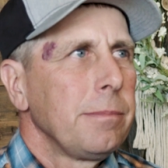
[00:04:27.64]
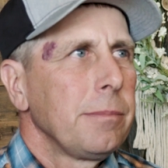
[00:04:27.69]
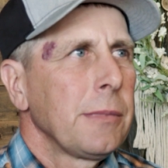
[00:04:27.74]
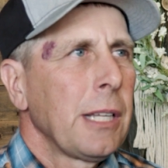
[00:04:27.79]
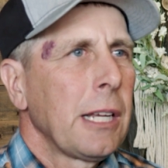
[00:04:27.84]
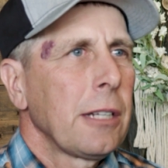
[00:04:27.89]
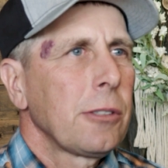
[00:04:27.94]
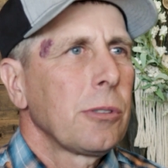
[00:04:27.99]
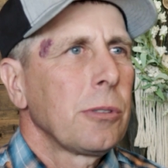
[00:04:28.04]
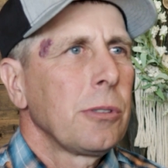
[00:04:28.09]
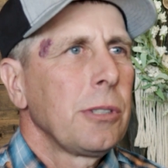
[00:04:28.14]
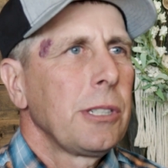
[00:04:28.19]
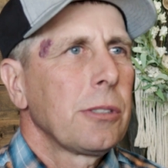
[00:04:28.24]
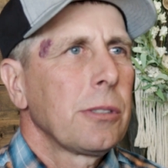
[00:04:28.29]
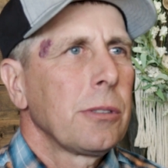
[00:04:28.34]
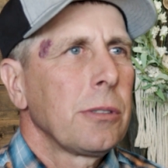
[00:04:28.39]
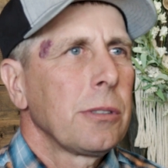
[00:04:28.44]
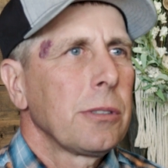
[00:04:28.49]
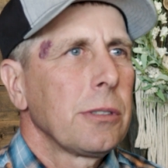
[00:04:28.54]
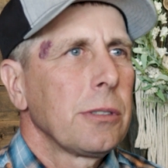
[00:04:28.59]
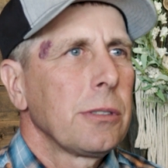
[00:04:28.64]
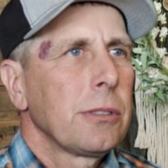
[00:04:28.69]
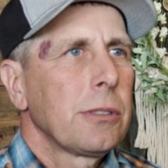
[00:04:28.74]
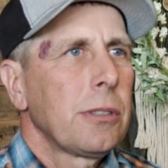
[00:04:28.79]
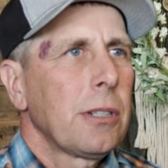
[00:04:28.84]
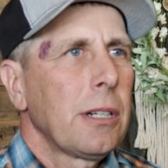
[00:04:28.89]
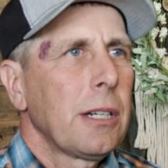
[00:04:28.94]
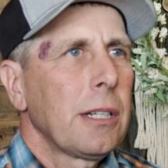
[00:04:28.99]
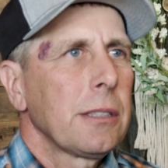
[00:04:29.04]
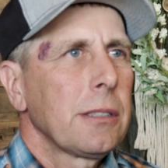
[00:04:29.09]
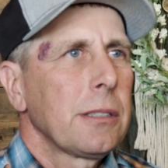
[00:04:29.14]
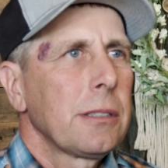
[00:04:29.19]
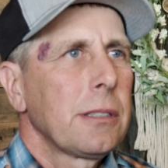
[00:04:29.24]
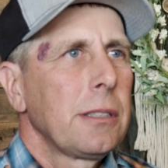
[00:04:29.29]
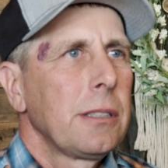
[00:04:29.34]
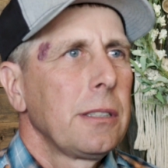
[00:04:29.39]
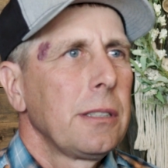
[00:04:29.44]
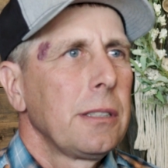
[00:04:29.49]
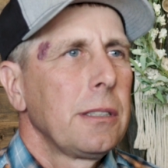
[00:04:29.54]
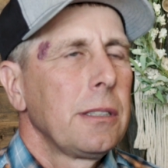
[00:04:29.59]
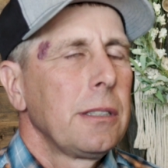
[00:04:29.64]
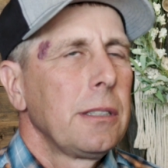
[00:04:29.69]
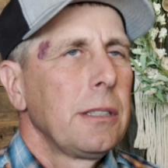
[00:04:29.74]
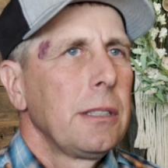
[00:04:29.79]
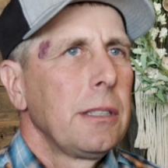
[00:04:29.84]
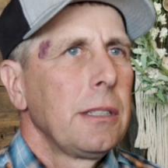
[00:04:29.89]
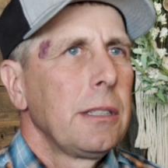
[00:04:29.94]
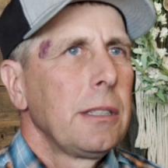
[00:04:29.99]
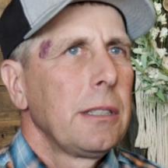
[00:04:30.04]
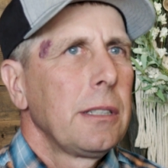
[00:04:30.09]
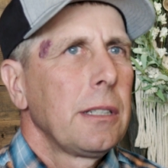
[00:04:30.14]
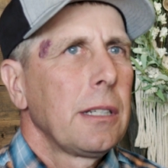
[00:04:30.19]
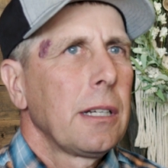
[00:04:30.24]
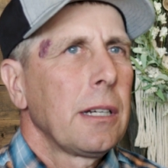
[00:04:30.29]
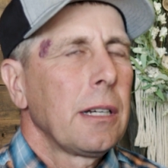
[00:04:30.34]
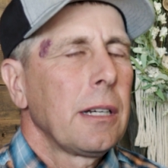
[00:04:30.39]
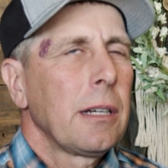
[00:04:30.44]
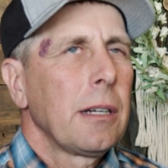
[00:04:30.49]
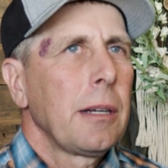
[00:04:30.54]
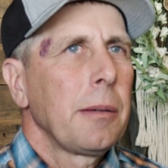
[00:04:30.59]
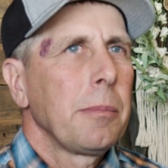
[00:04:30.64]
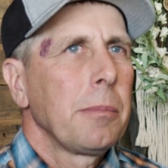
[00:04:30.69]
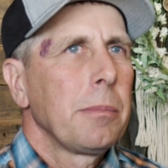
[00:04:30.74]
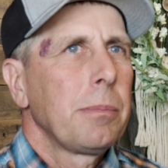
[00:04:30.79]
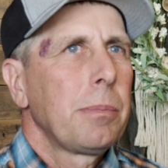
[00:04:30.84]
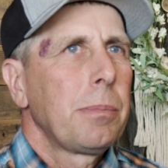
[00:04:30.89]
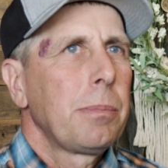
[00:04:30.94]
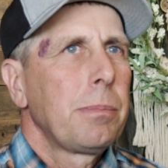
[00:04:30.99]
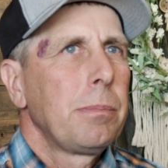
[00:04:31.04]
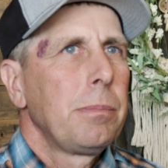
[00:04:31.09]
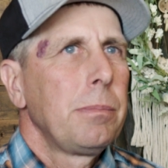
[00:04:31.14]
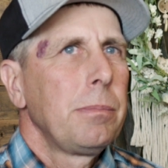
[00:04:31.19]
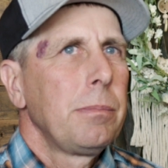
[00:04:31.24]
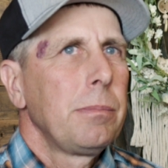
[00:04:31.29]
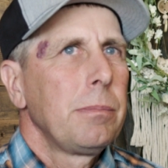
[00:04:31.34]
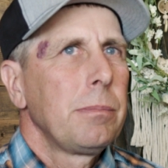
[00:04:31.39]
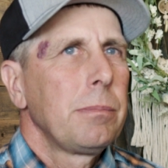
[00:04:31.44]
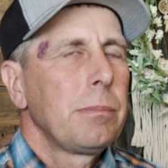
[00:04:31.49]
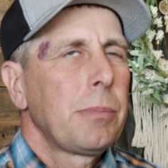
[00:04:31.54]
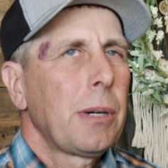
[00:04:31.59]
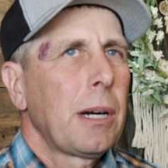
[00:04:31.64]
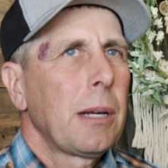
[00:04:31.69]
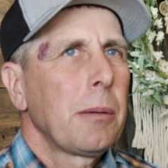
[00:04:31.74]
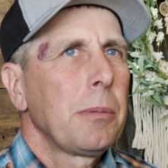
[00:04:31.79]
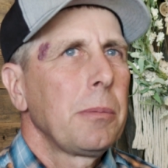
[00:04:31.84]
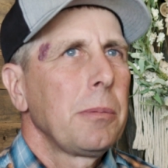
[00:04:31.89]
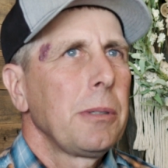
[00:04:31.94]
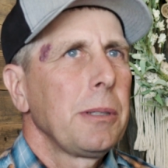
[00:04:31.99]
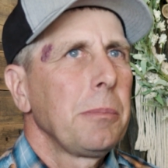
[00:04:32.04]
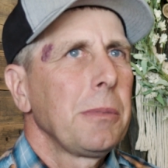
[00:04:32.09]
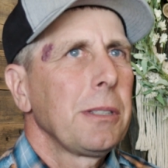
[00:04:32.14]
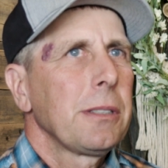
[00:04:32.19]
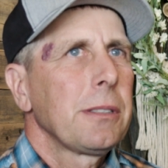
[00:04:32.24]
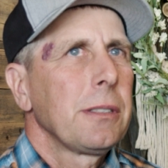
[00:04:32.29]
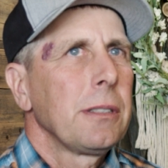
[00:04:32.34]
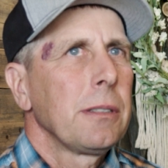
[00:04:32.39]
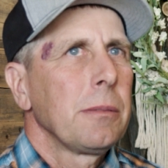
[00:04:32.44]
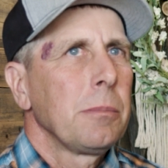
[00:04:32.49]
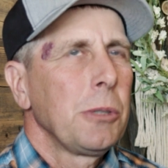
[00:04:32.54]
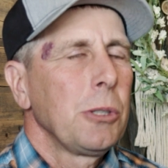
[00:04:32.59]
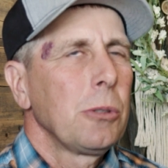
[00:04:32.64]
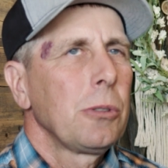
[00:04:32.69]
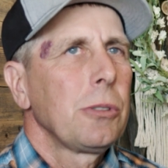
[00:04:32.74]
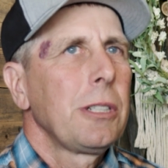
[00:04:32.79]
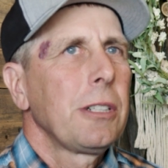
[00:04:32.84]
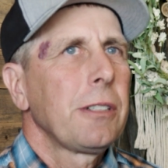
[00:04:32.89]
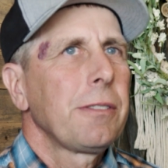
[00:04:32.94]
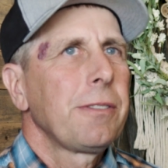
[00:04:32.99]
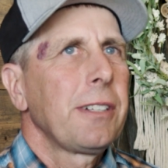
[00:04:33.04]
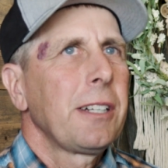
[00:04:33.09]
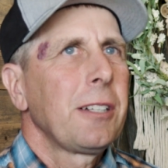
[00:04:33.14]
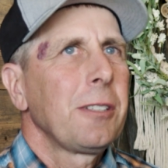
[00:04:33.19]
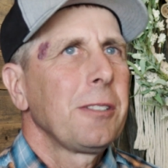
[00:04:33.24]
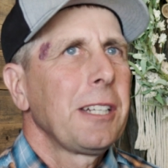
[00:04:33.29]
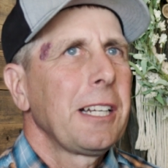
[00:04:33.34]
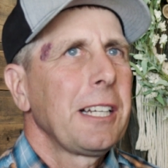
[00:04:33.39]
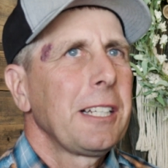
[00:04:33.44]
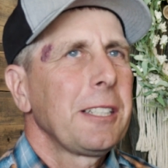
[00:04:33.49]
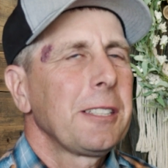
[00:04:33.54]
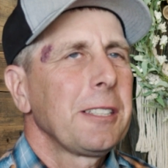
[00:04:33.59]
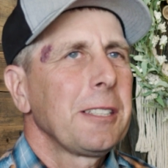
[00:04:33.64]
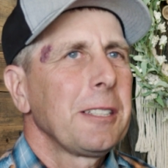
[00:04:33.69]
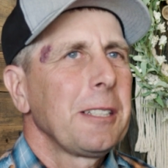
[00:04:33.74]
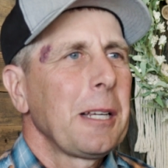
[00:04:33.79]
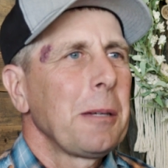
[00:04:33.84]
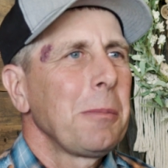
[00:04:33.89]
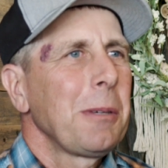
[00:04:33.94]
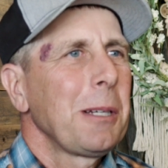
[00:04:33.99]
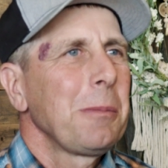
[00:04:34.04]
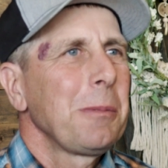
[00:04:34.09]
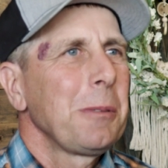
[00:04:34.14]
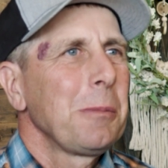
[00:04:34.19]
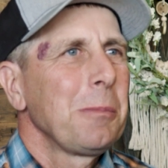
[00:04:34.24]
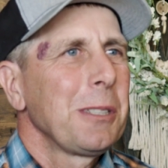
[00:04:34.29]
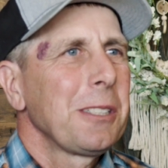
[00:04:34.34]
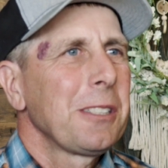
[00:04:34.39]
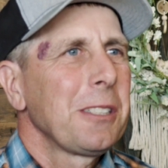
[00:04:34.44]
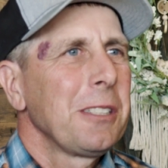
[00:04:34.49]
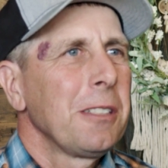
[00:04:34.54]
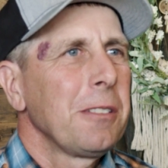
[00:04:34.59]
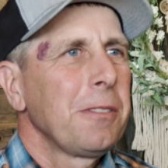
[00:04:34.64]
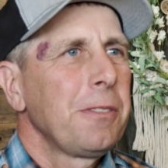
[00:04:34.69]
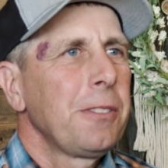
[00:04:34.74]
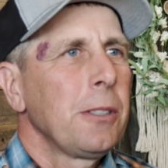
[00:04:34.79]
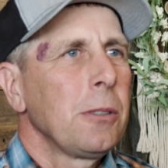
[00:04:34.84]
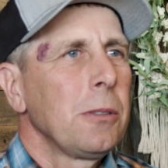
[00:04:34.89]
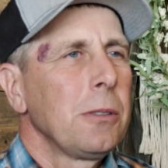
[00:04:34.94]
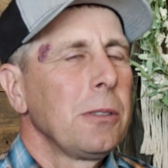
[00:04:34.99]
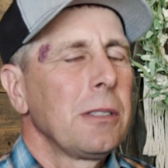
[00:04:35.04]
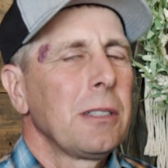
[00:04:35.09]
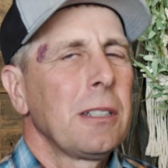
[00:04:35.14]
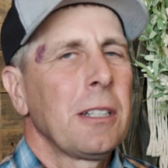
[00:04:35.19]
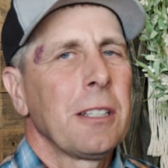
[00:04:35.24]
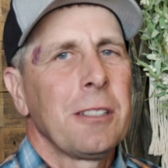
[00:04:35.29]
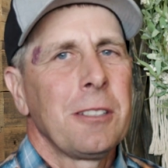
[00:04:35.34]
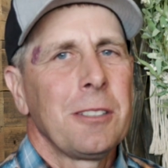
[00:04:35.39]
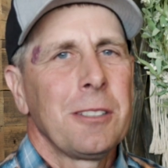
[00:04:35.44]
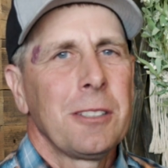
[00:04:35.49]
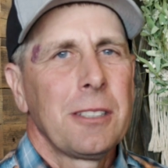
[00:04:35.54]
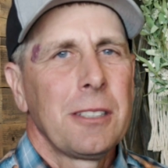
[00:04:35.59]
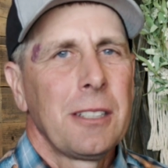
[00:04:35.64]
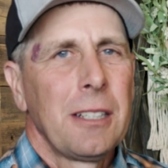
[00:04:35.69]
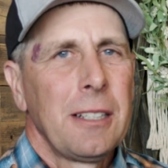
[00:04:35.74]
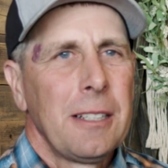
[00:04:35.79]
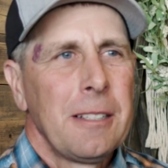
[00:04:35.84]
Natural Resources Trust. I'm probably missing Mule Deer Foundation. I might be missing a few others.